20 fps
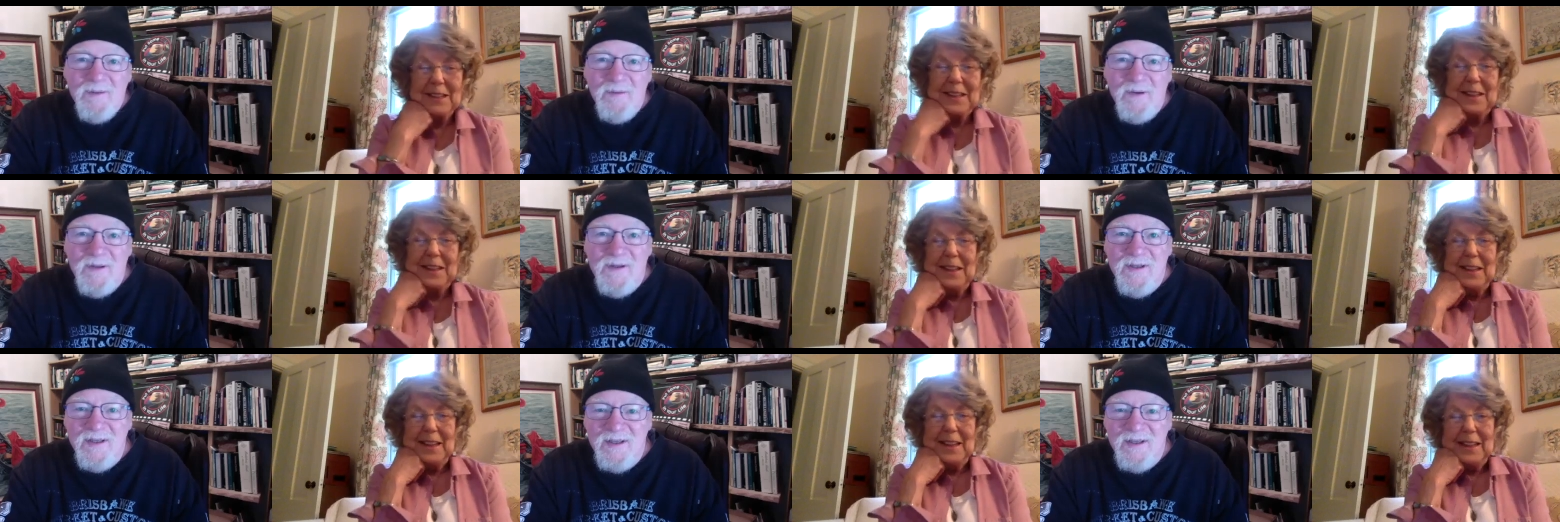
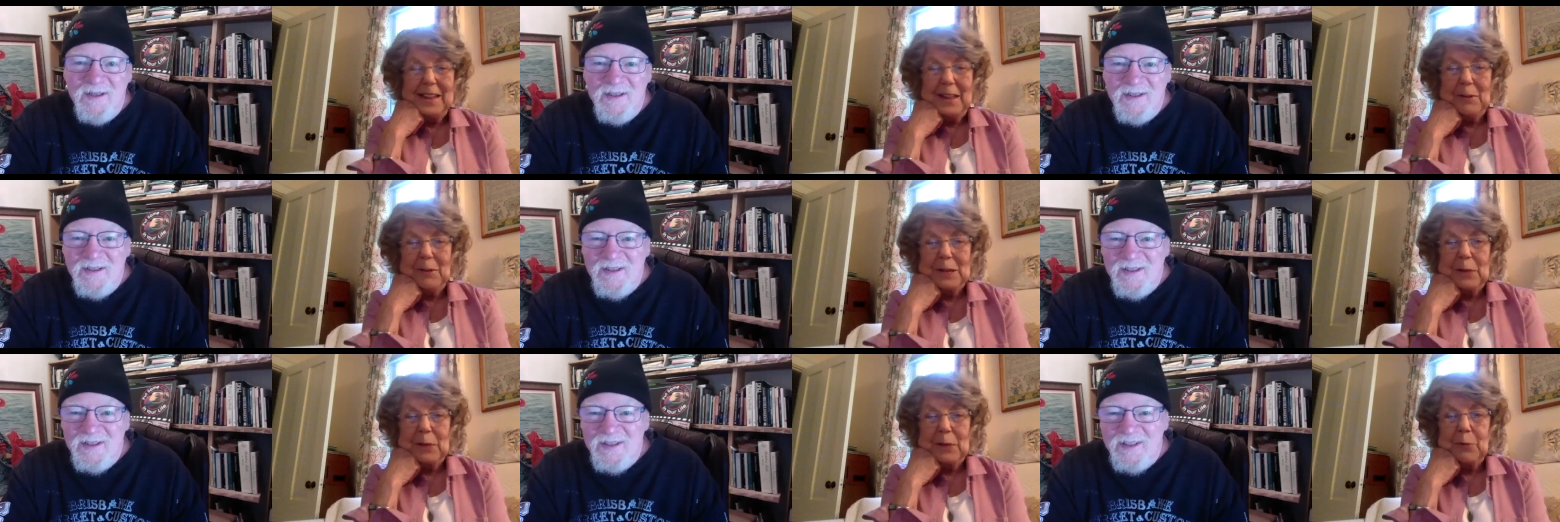
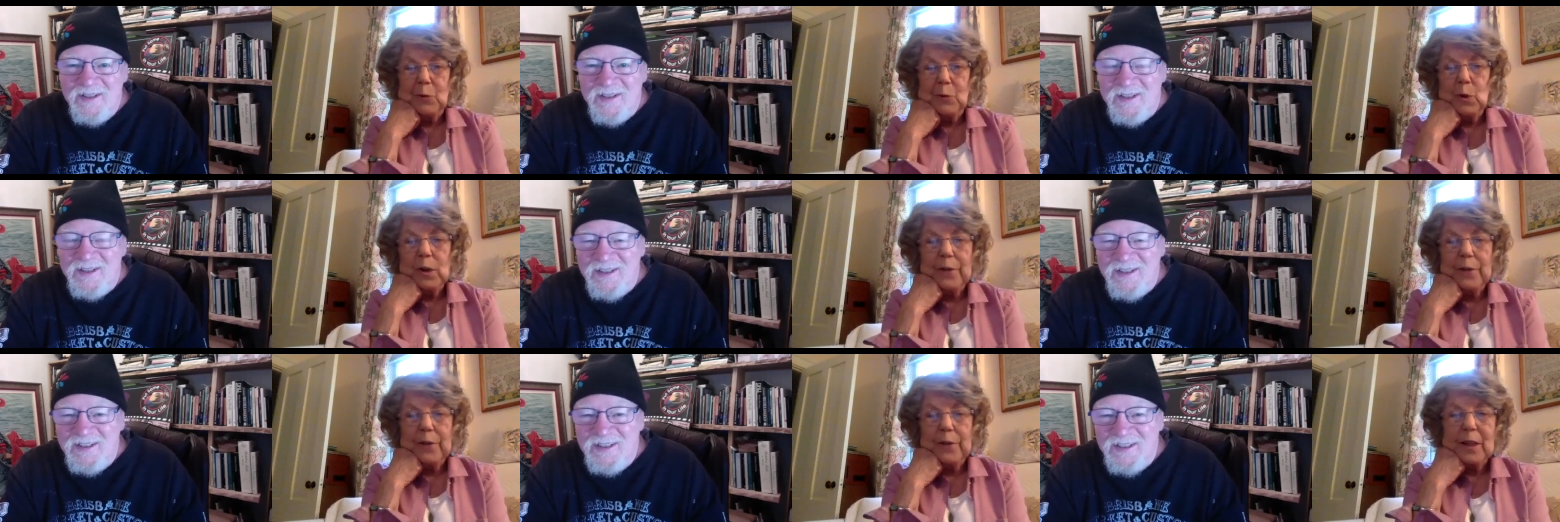Speaker 1: a
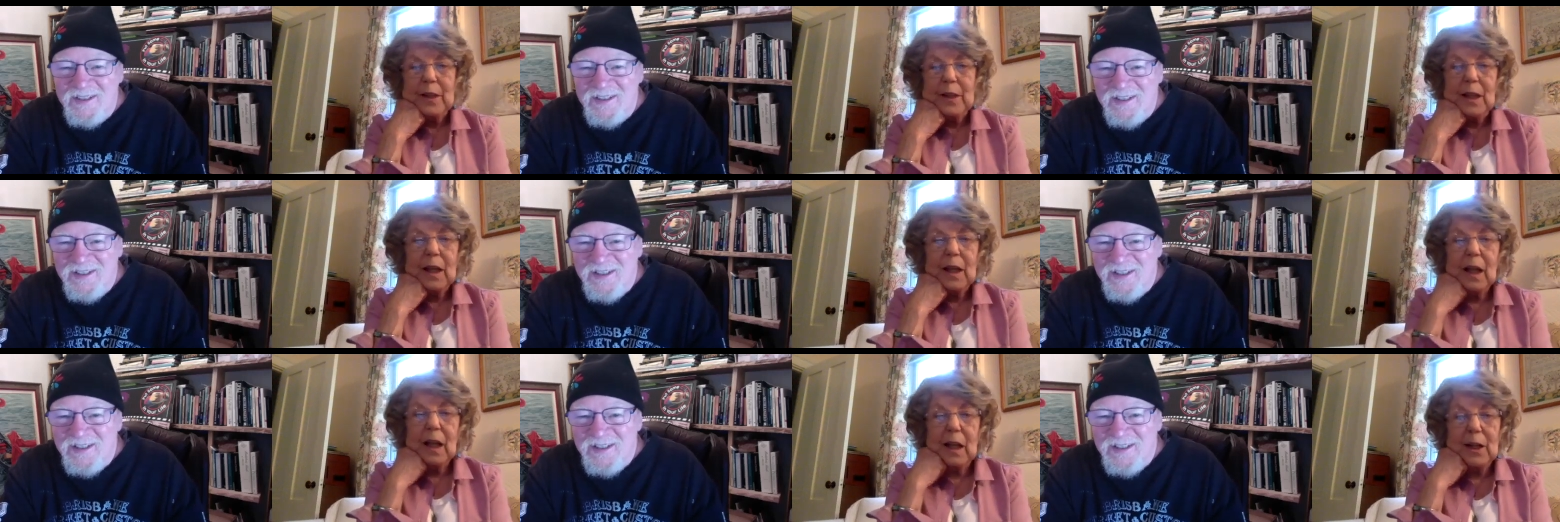foreign
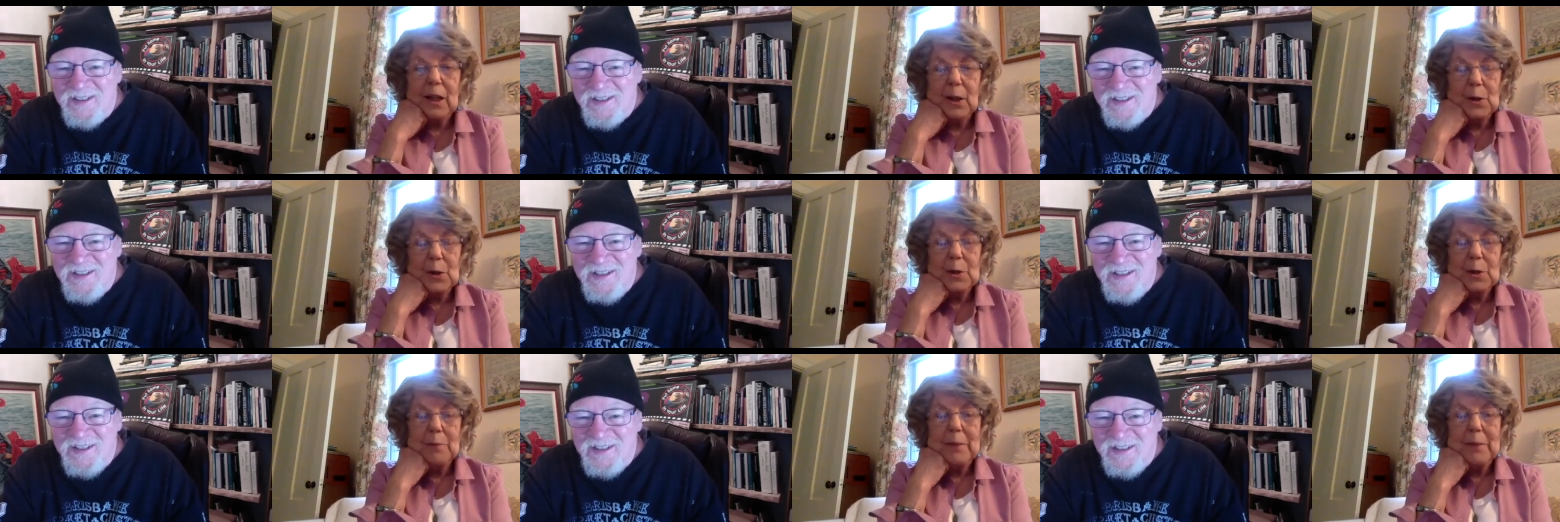thing, you know,
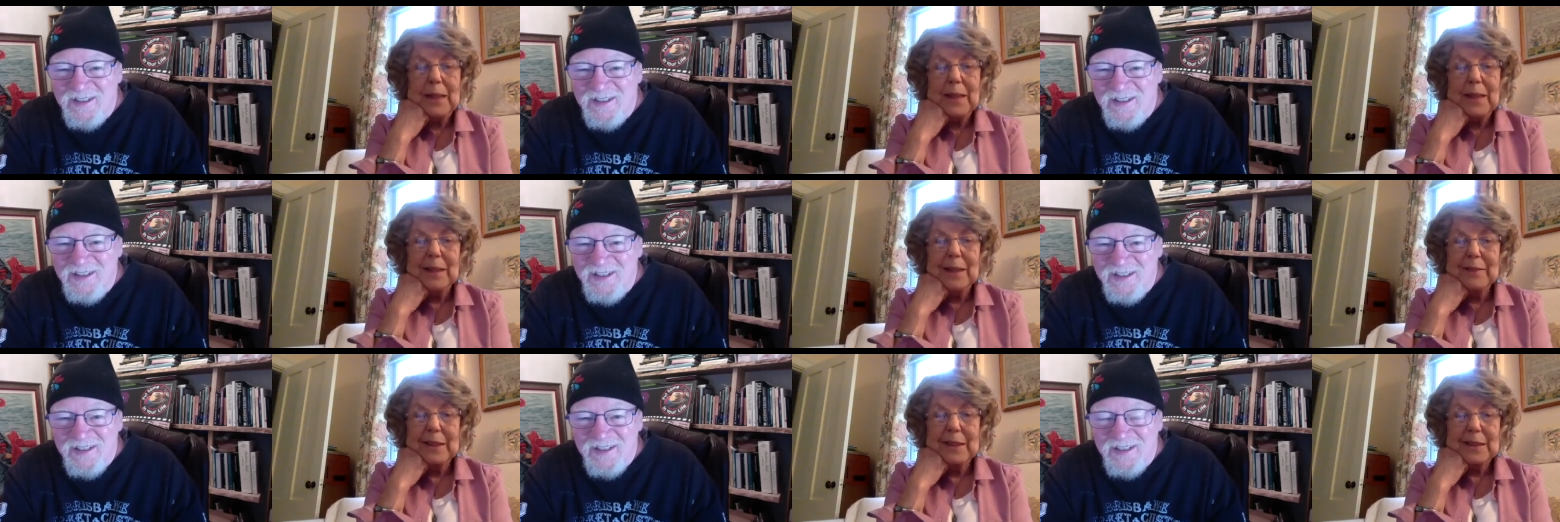to many
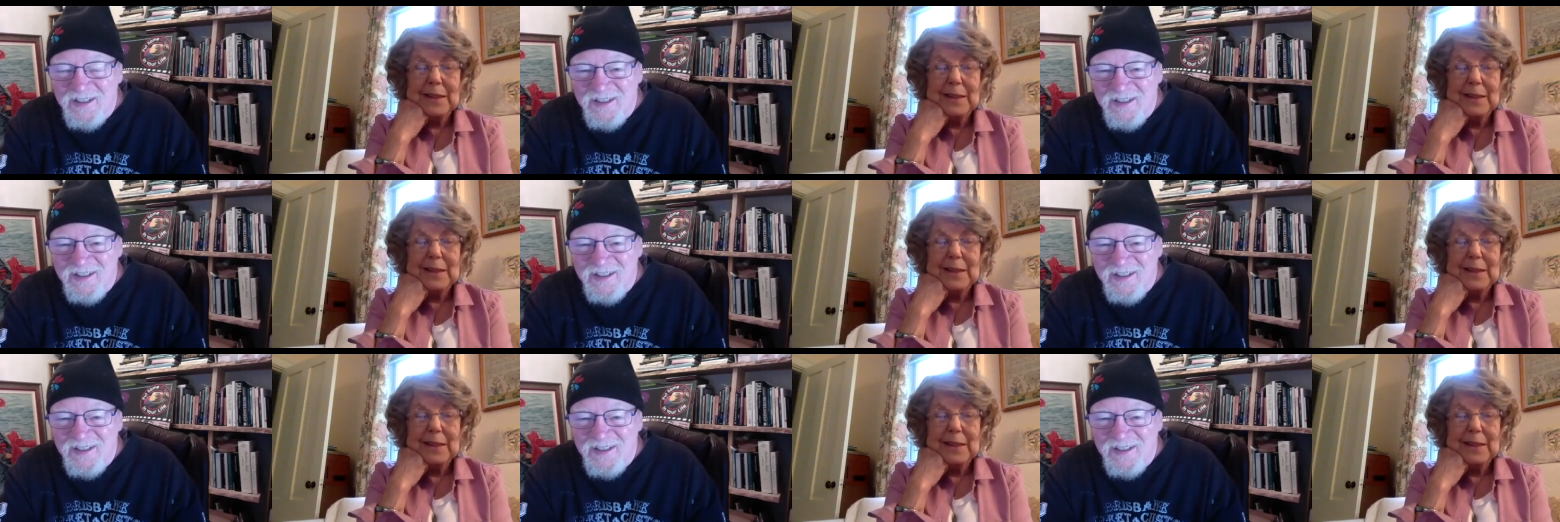of us.